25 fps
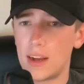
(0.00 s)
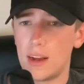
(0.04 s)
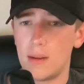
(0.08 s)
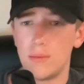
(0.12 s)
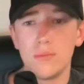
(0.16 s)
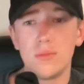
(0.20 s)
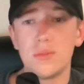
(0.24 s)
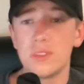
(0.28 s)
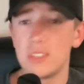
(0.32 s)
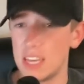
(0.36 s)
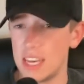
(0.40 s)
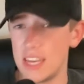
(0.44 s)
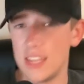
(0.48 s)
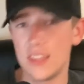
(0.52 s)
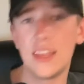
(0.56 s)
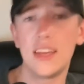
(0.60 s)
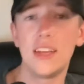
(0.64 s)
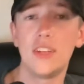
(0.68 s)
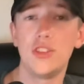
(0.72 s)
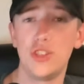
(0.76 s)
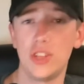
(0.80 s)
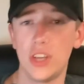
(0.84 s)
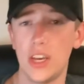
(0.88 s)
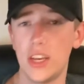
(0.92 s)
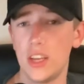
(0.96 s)
I'm saying
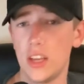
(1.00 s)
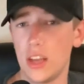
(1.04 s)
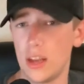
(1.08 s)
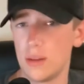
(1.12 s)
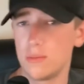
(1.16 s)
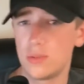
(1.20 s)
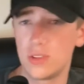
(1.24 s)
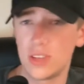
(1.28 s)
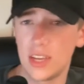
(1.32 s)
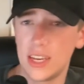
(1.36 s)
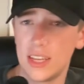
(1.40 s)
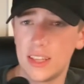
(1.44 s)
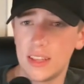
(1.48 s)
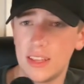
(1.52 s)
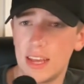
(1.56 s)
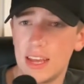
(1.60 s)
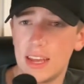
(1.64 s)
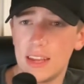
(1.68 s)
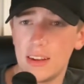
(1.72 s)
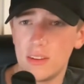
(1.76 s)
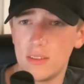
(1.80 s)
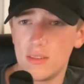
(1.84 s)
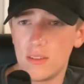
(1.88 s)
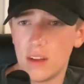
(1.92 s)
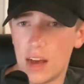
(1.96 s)

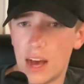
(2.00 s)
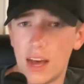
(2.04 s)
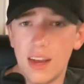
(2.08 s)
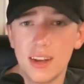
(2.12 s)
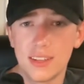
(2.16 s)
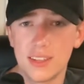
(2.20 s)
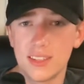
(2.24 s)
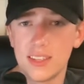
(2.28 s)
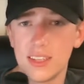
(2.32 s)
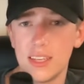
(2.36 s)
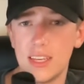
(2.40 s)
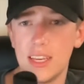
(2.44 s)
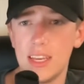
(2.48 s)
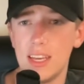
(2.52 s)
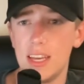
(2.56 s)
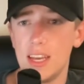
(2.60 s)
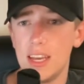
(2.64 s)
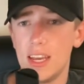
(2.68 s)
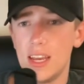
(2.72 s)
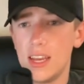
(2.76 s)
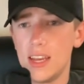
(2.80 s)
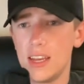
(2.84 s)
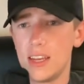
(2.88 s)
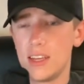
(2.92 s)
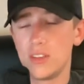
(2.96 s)
that honestly.
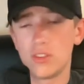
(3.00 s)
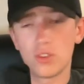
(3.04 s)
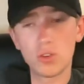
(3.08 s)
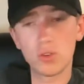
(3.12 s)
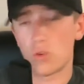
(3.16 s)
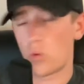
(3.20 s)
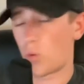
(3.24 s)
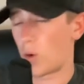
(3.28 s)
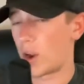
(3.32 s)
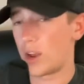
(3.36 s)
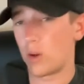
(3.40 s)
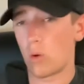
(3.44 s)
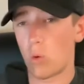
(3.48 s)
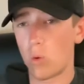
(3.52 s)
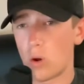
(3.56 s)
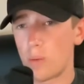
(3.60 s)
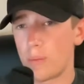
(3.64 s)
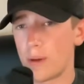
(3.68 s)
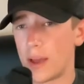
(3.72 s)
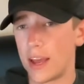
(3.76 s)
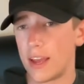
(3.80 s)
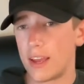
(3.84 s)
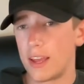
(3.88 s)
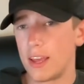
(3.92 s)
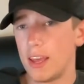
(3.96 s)
He's a great
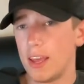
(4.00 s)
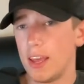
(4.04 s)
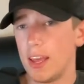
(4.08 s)
quarterback.